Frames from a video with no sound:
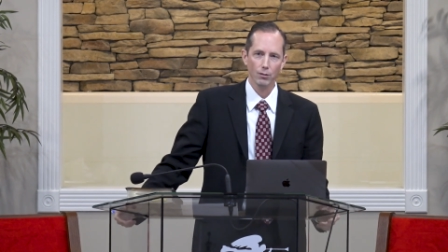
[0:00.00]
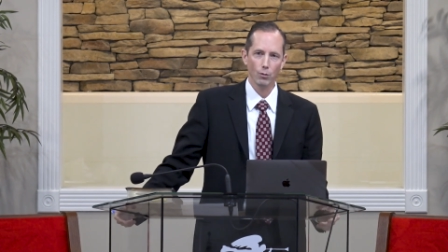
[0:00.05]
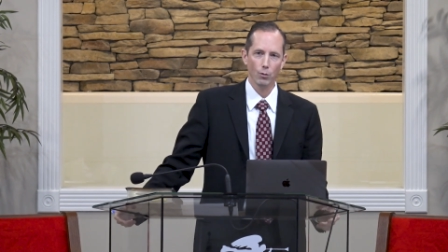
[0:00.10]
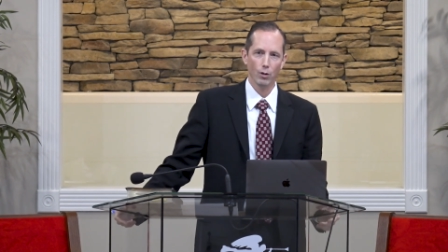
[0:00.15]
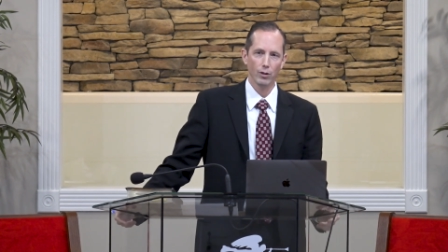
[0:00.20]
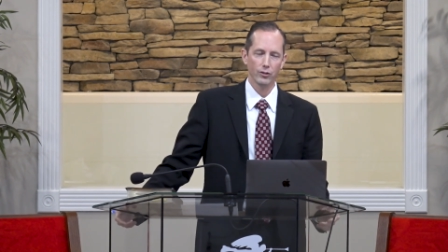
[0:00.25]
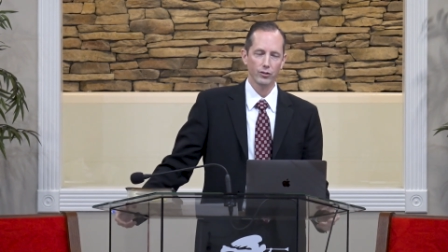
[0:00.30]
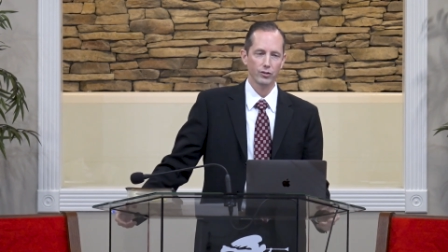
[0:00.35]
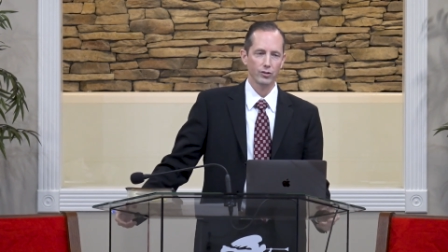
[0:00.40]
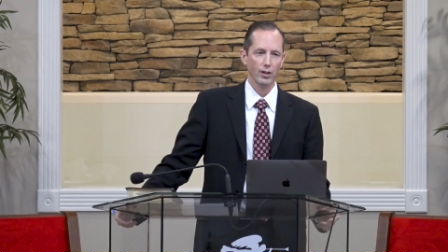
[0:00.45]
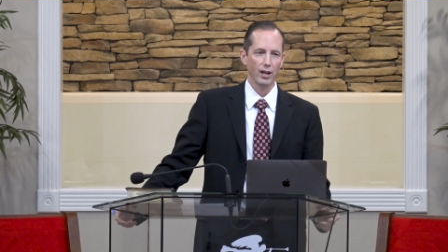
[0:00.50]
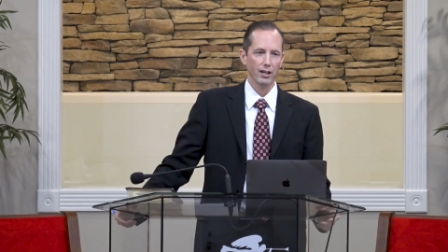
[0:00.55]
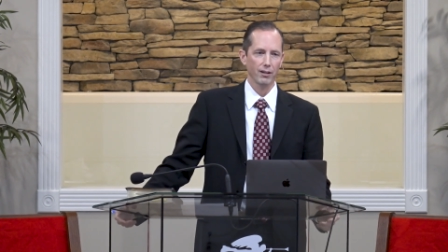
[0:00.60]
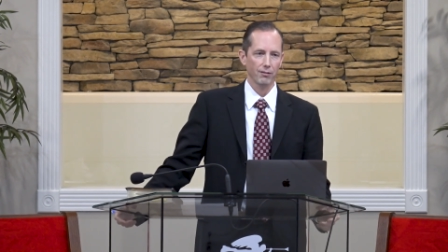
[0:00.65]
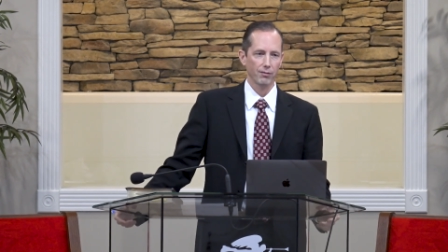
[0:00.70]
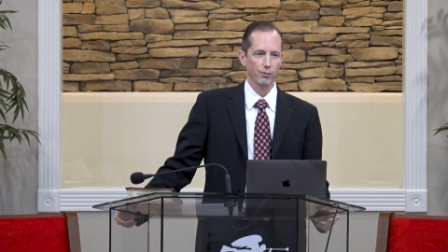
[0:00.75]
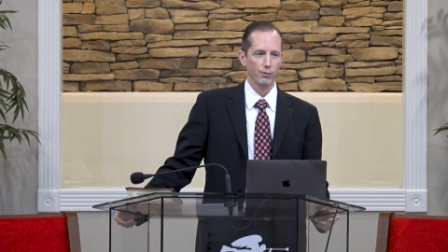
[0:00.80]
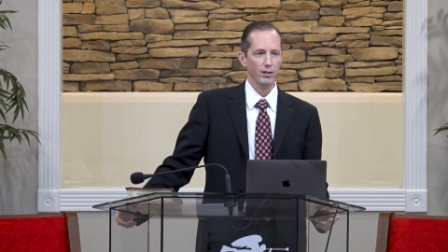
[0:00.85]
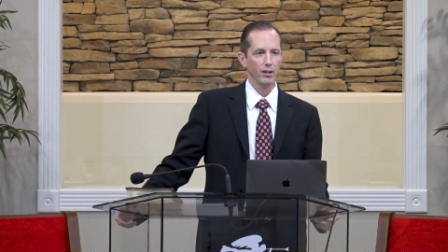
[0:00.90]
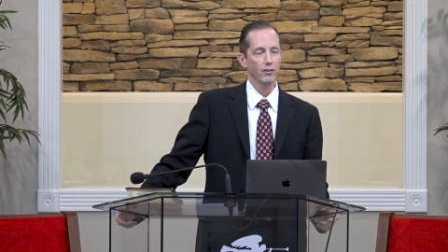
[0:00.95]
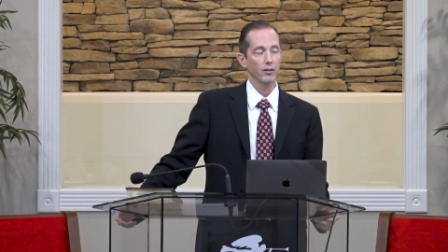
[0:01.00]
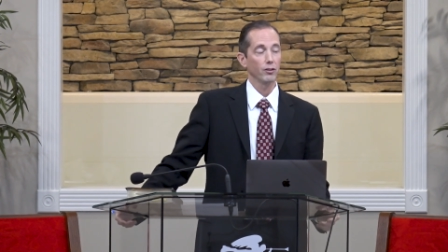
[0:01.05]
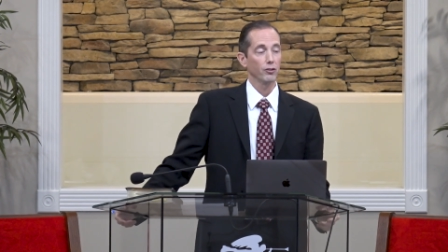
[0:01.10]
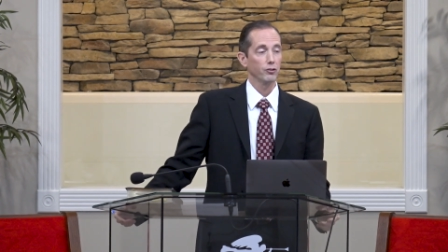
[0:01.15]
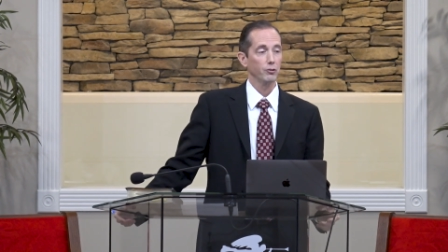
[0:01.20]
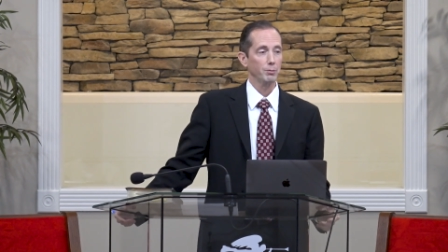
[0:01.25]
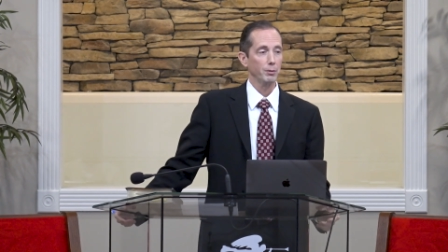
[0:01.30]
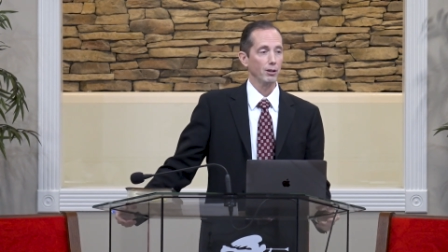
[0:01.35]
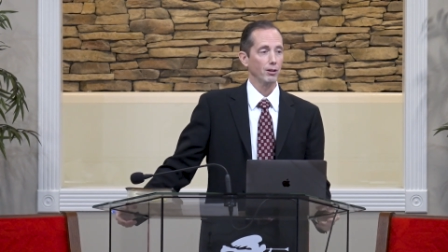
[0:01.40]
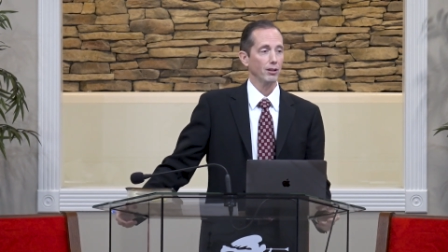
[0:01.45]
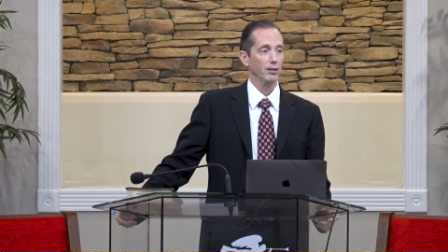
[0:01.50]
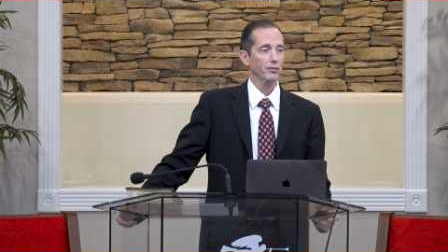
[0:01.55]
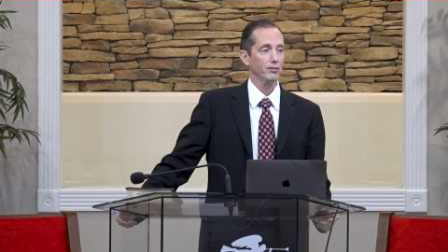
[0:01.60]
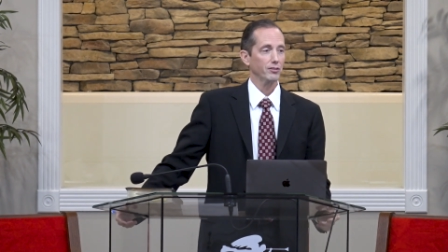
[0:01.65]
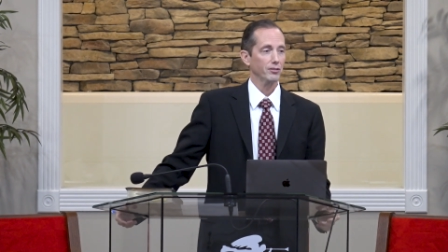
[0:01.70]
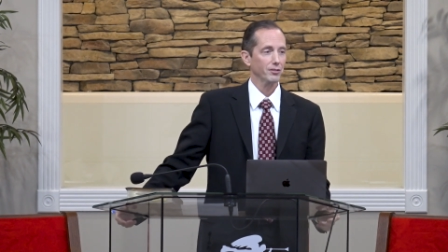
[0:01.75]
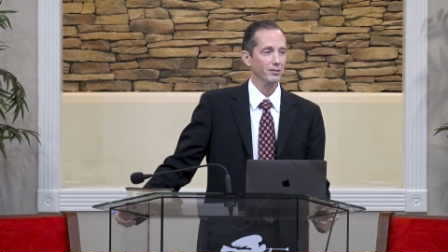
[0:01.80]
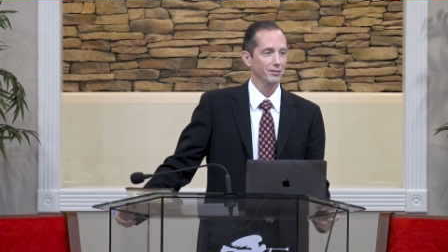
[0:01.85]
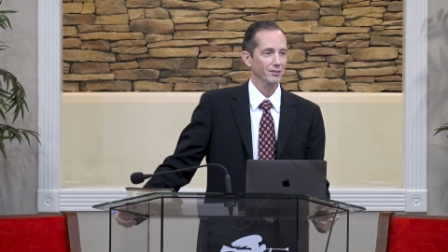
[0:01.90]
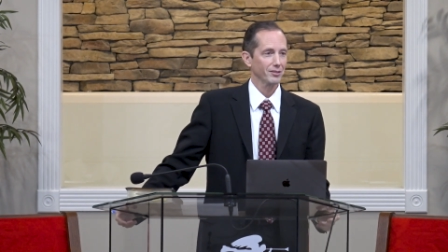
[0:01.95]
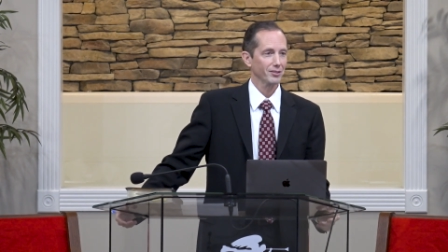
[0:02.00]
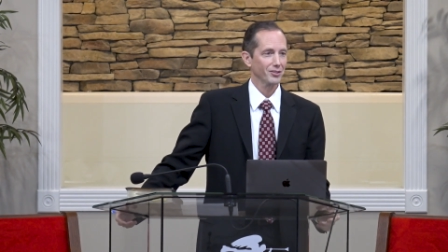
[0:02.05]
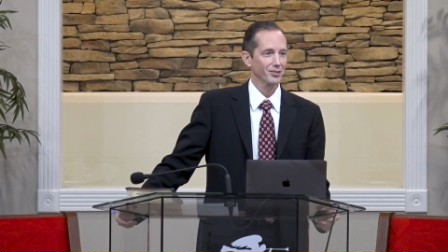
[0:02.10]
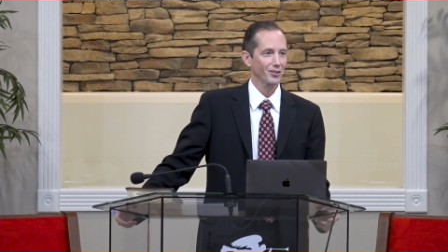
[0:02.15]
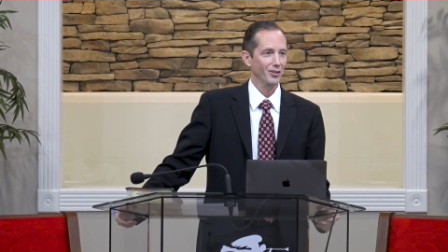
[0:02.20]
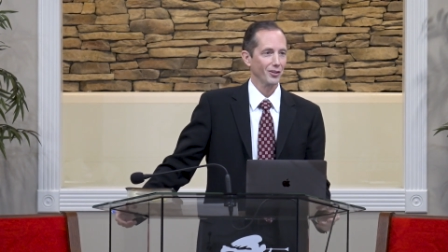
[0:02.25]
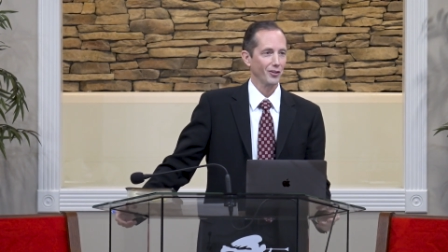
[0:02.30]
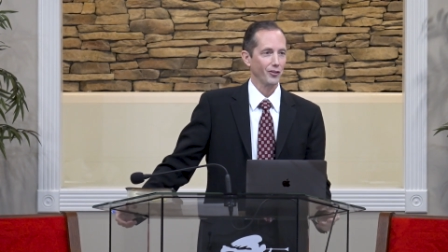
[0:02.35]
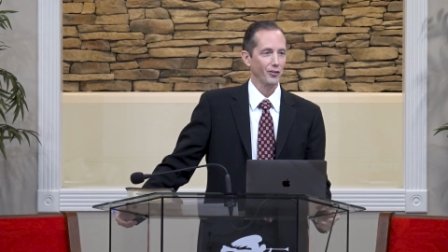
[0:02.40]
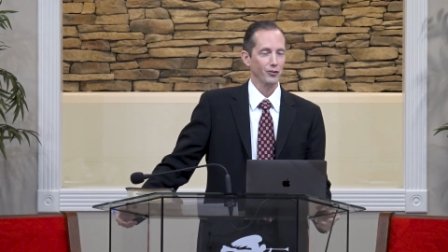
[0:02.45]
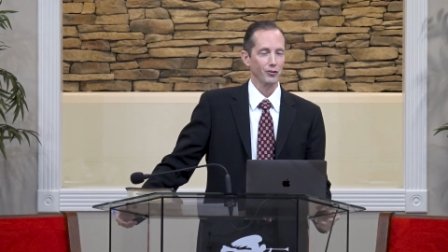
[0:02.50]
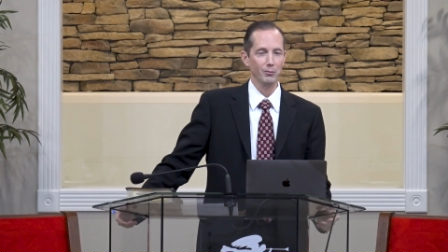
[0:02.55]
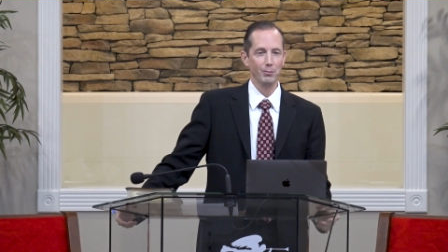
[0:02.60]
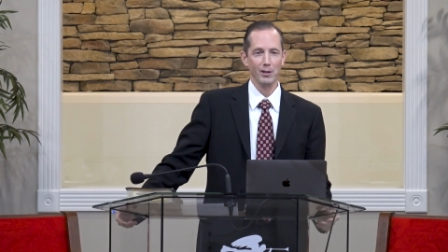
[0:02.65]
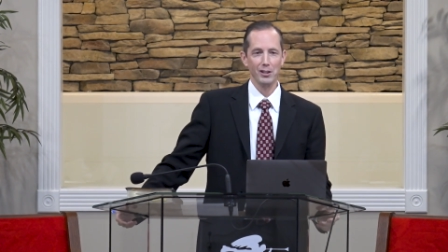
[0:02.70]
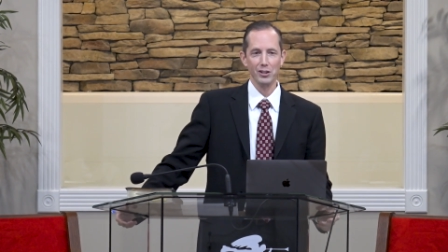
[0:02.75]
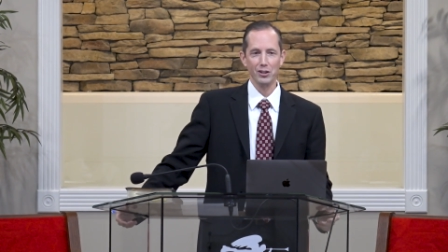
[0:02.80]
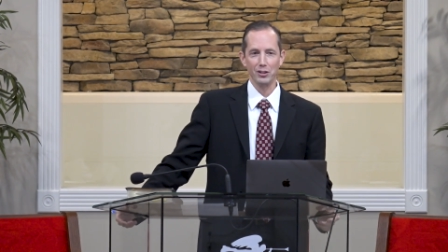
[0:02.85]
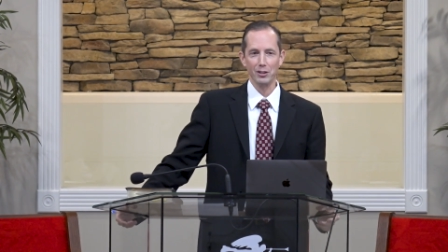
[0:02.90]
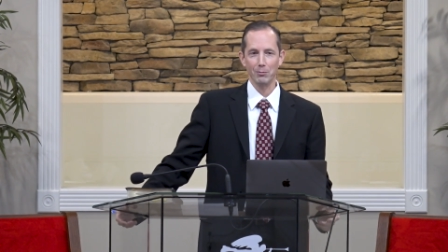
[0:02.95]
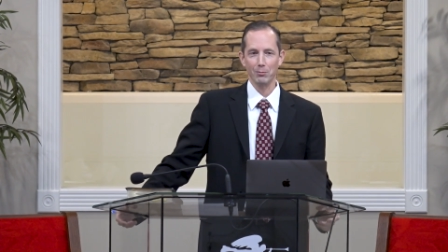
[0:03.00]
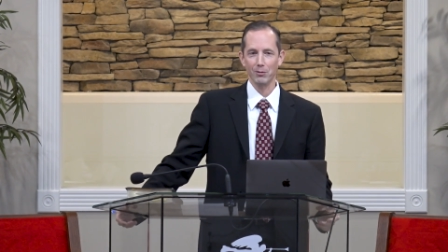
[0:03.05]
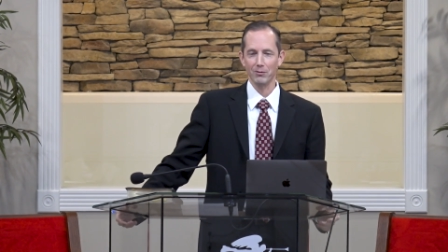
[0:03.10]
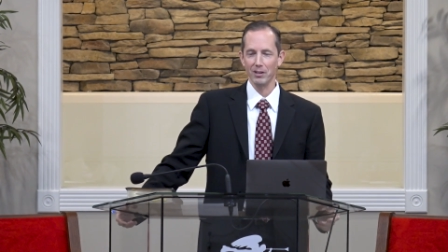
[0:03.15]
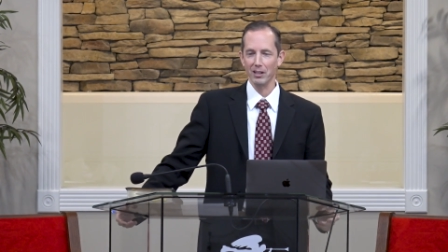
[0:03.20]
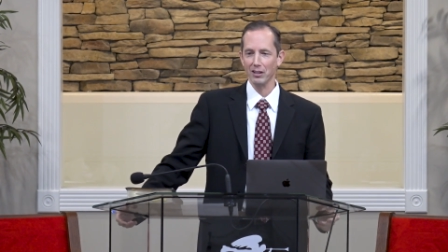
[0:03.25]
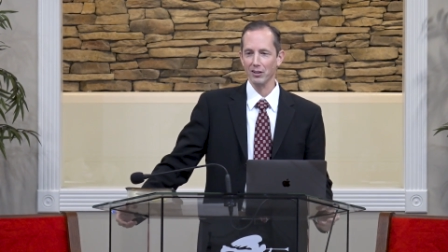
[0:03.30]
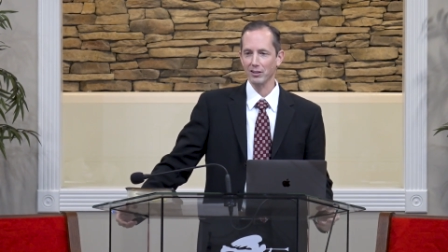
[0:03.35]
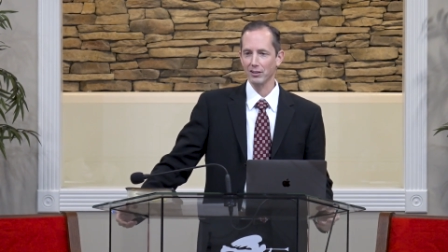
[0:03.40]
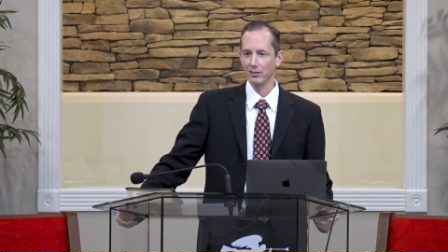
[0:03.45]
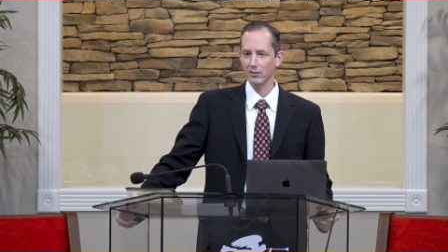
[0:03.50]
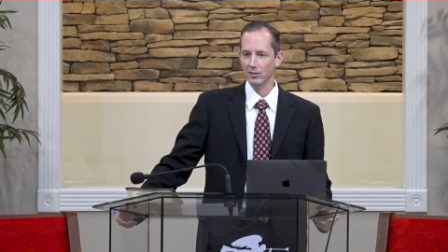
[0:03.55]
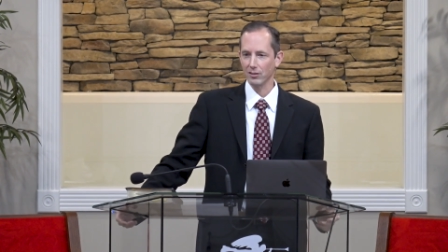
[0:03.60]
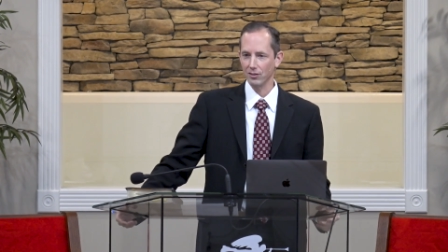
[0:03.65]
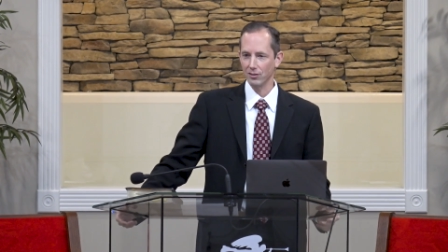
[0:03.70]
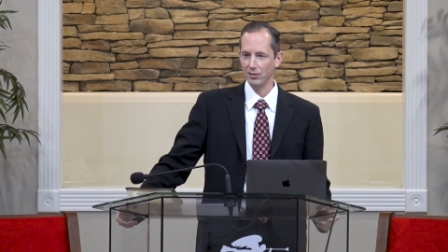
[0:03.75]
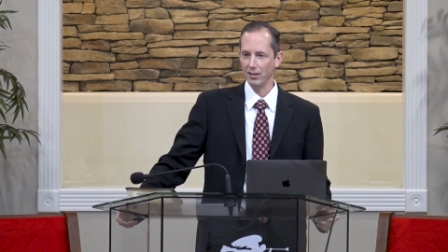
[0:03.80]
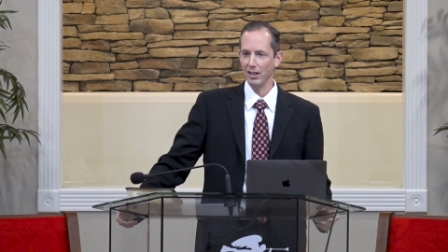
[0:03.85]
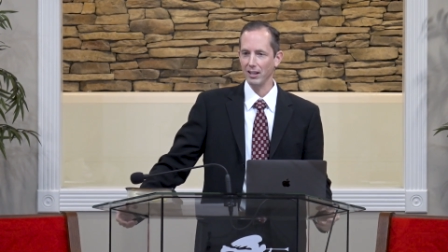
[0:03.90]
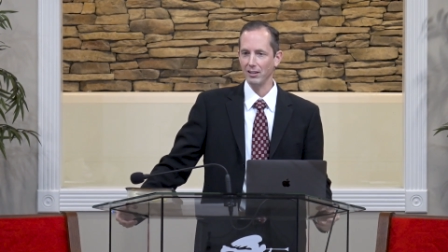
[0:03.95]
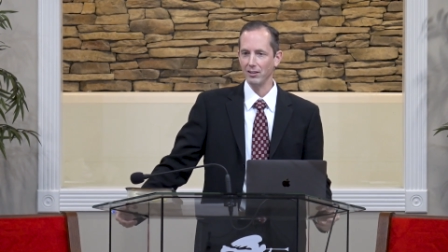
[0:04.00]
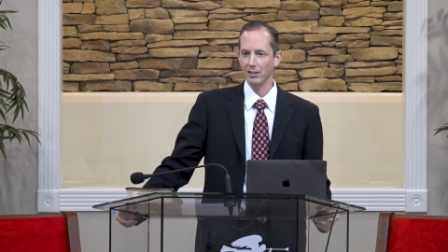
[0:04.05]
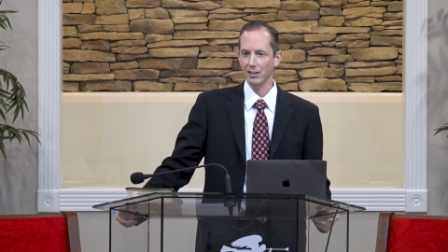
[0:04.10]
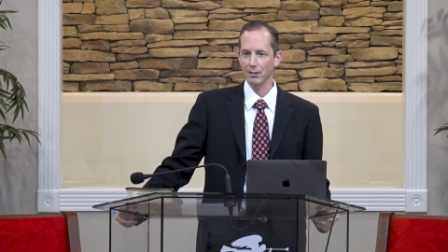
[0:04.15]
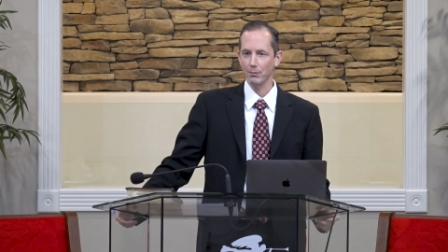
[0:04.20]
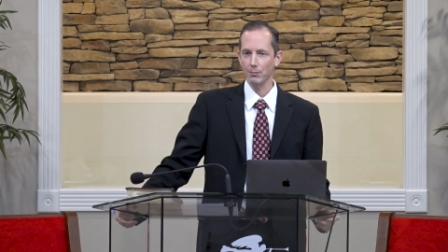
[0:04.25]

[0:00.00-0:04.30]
was try to free their spirits so that the spaceship of aliens could take